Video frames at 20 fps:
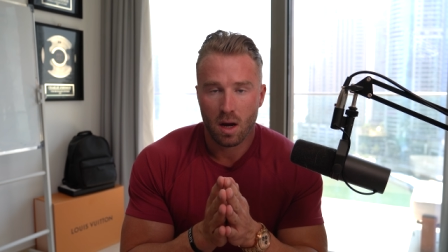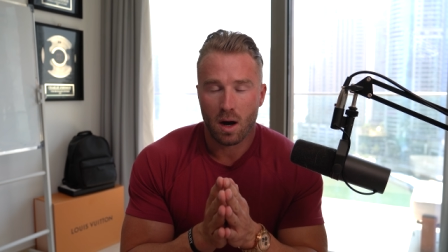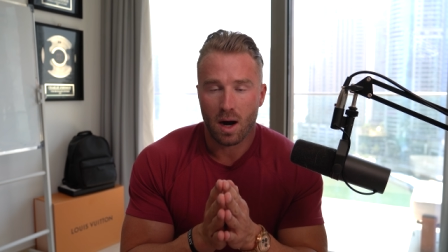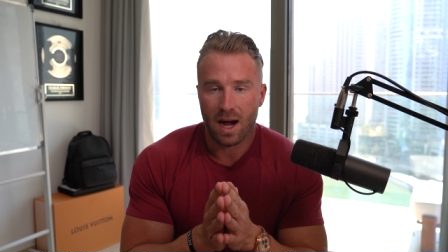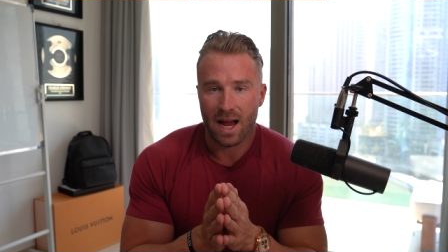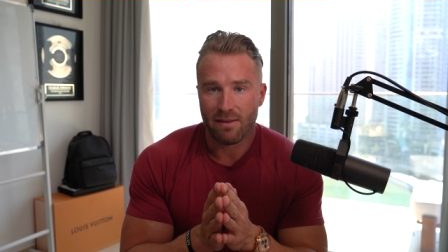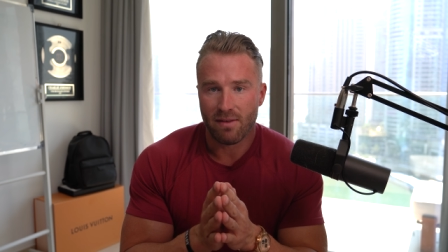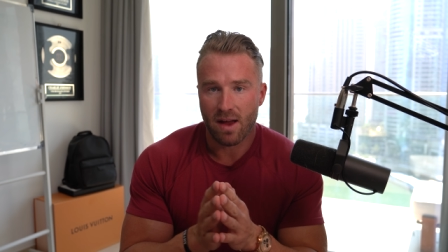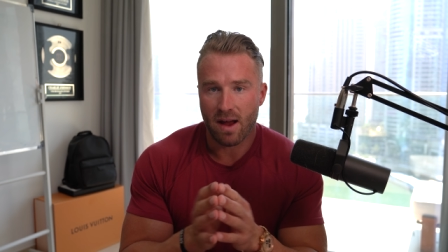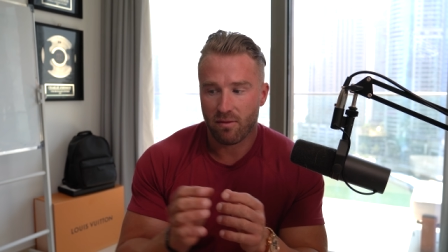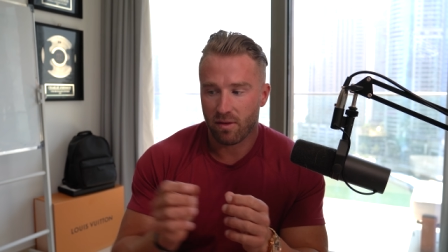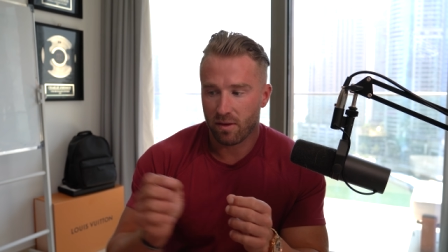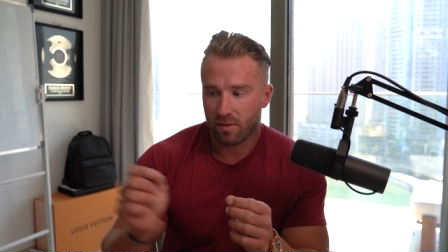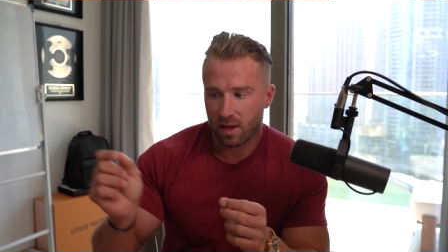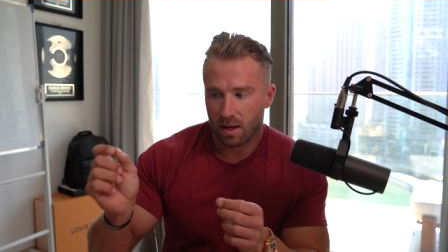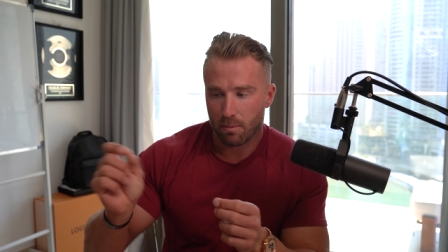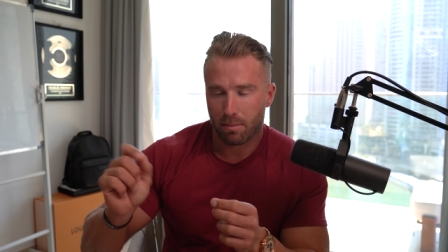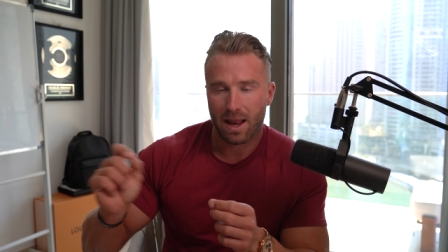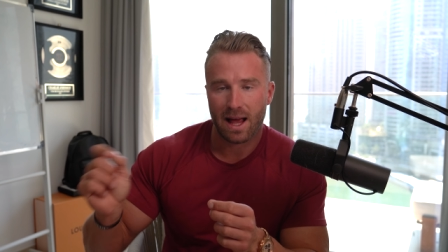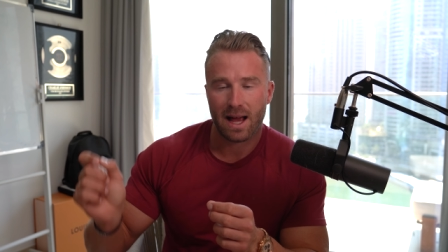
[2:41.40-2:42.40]
I have
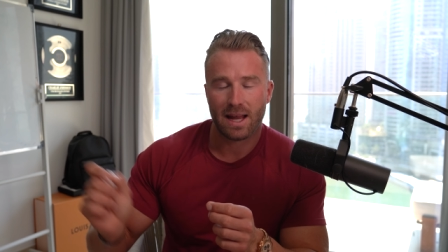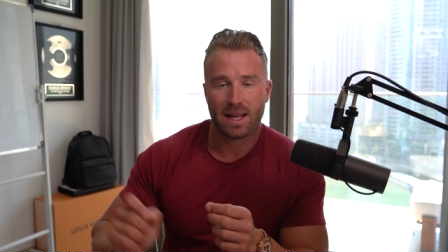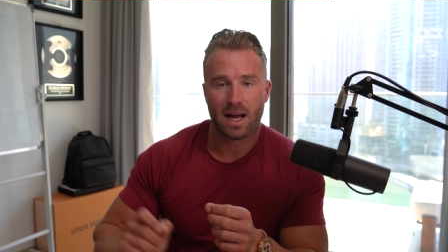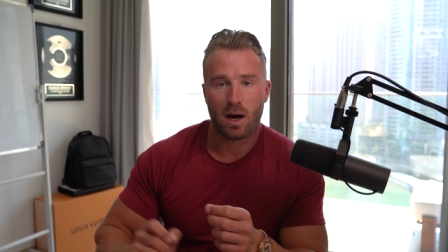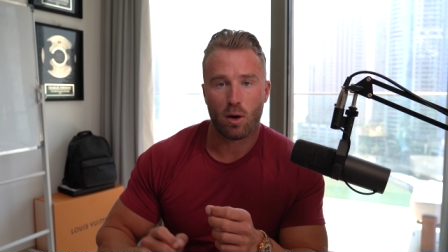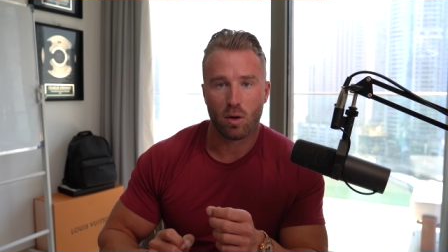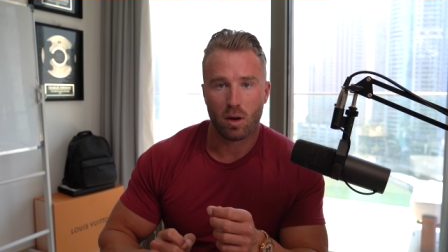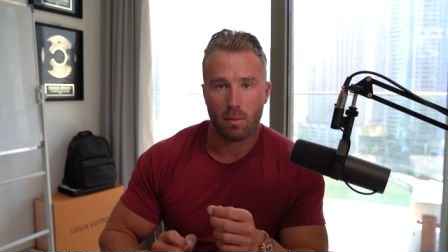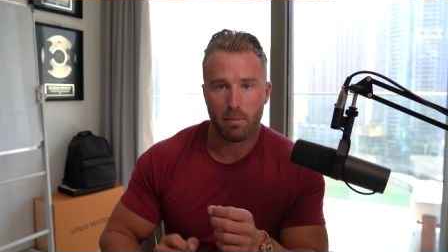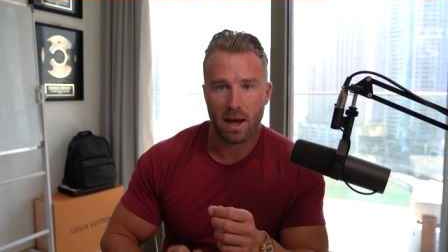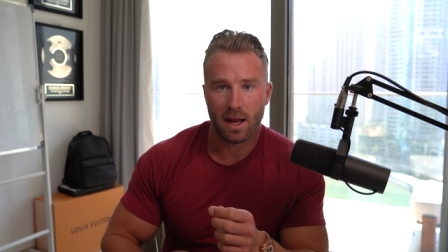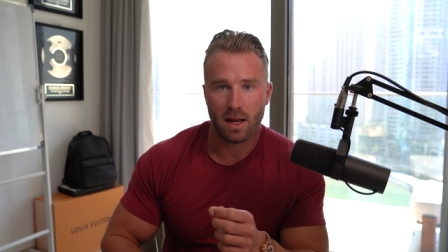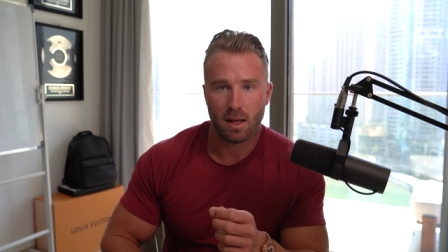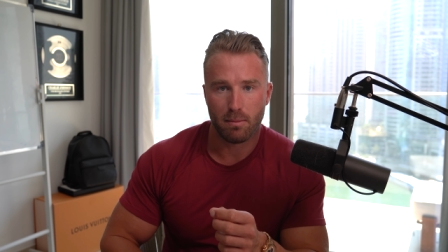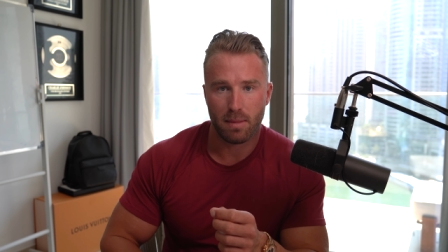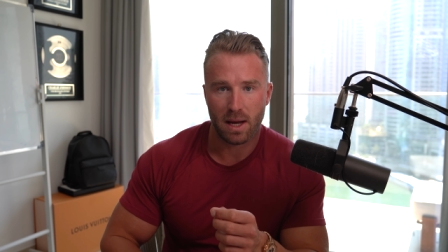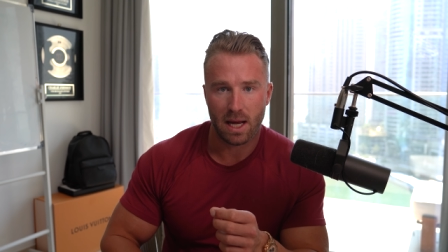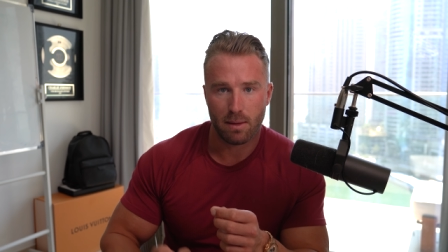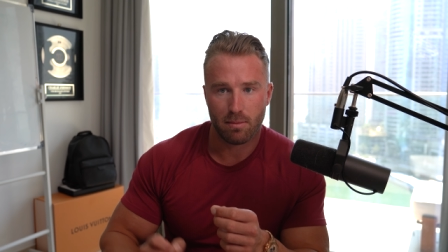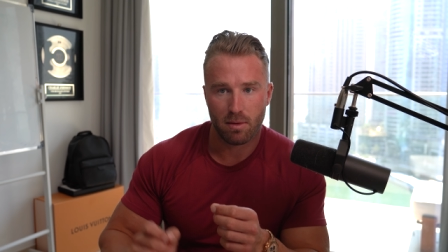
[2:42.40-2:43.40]
everything planned out on a pen
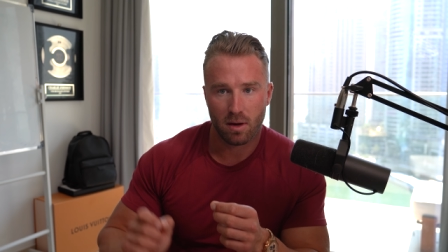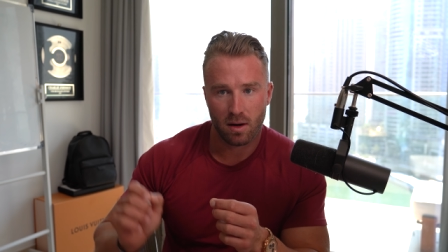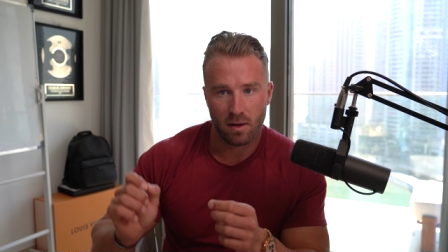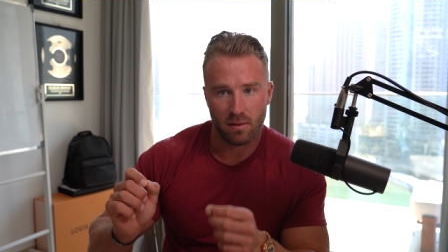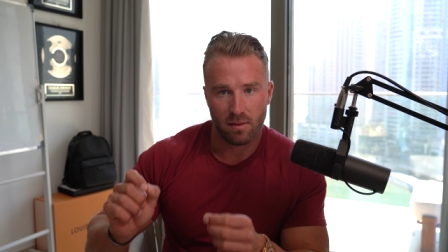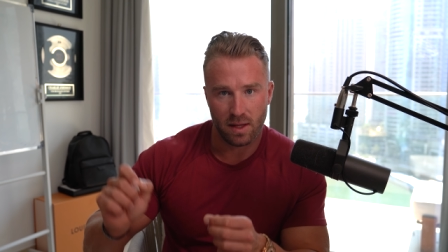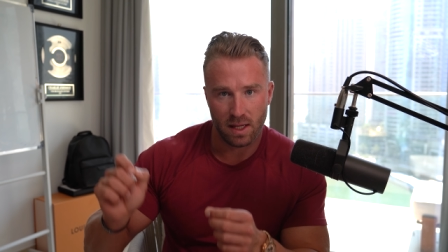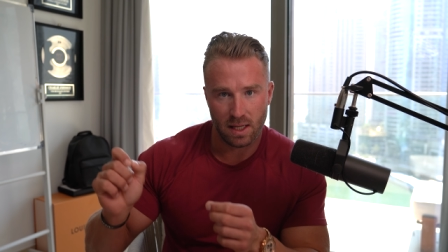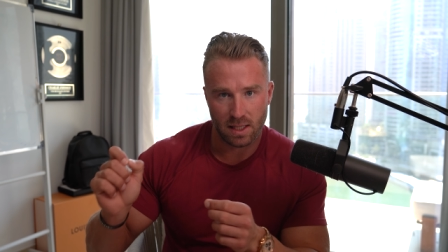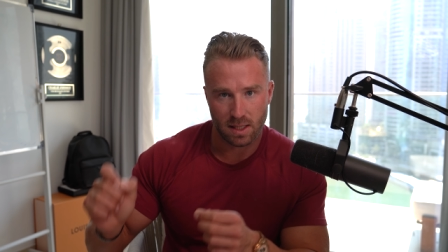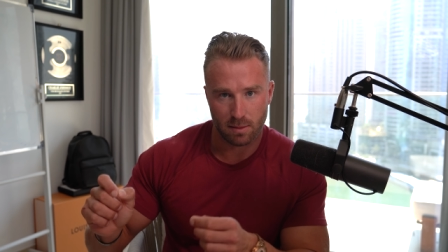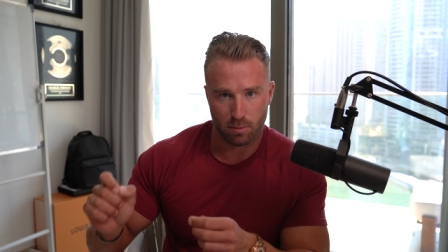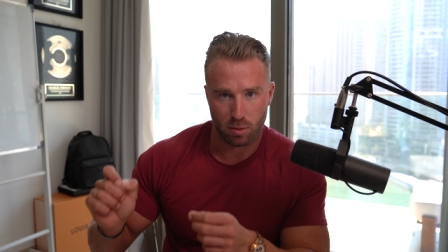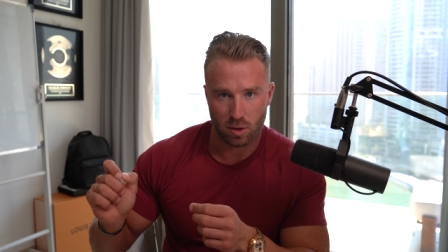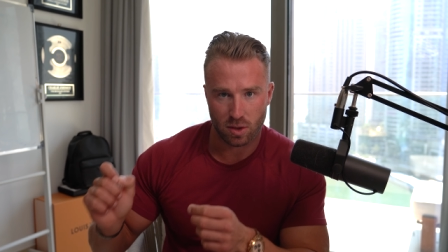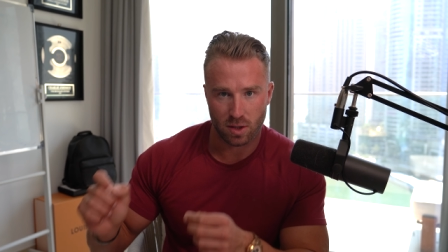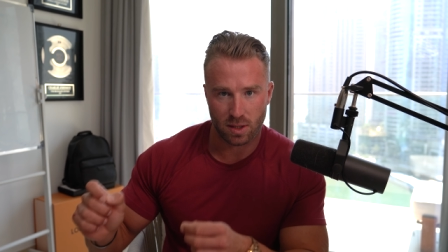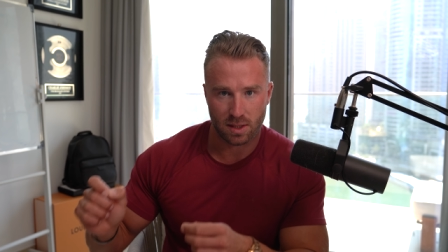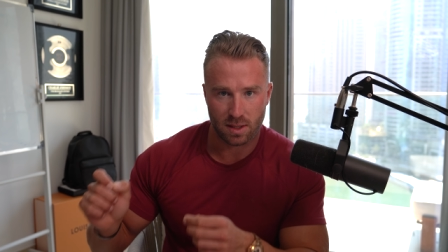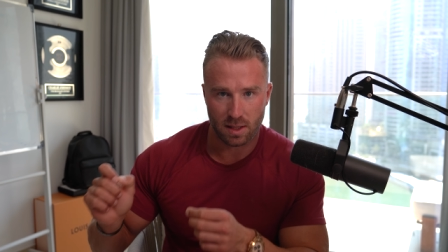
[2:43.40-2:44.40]
and paper of these the
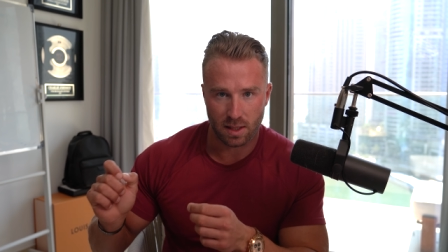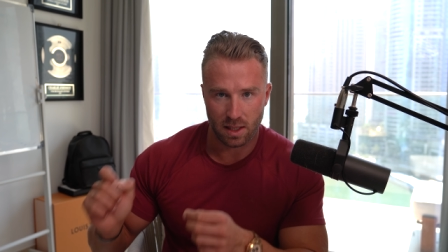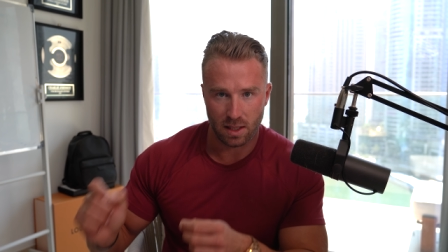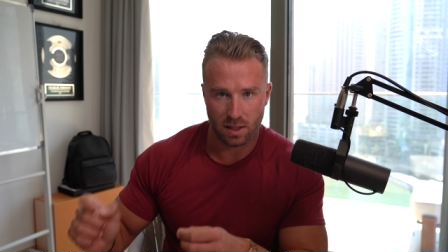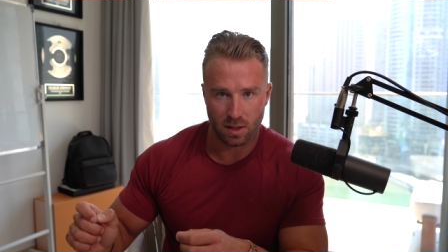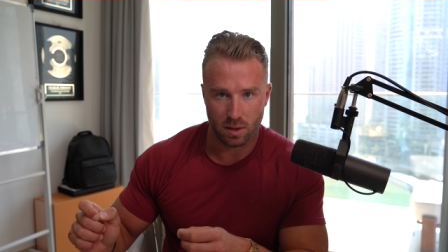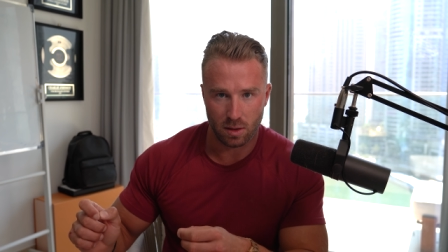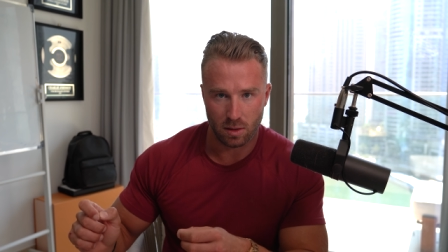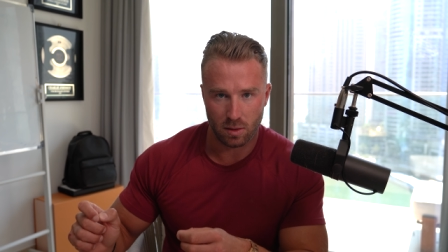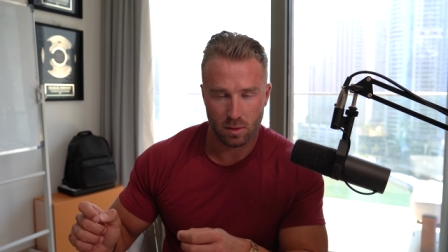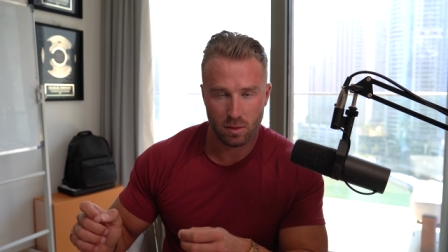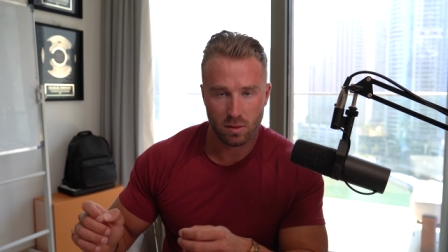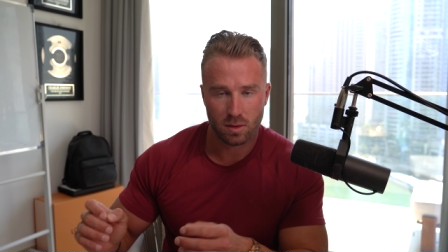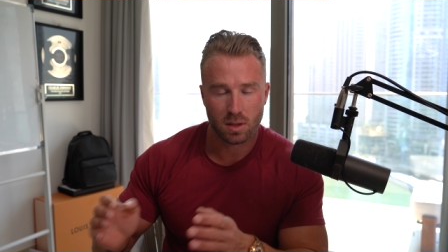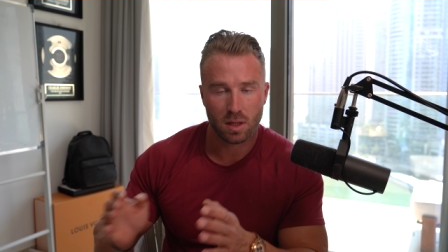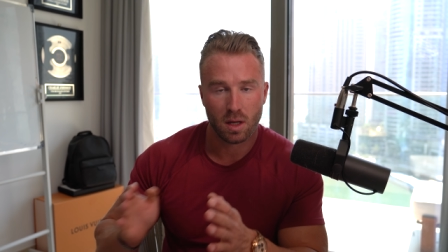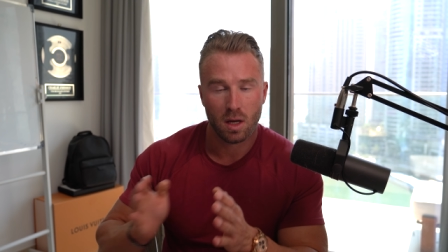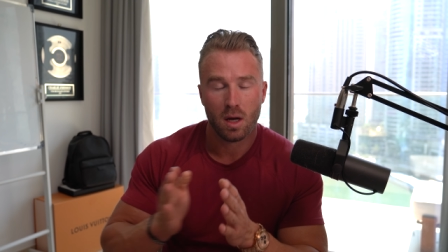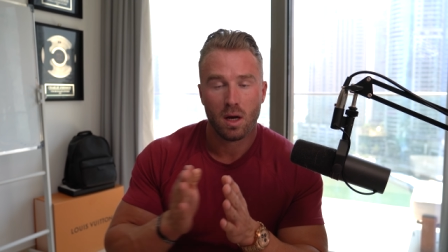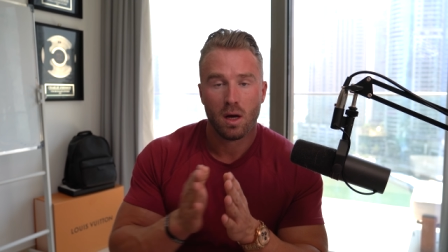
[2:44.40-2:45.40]
projects I need to use.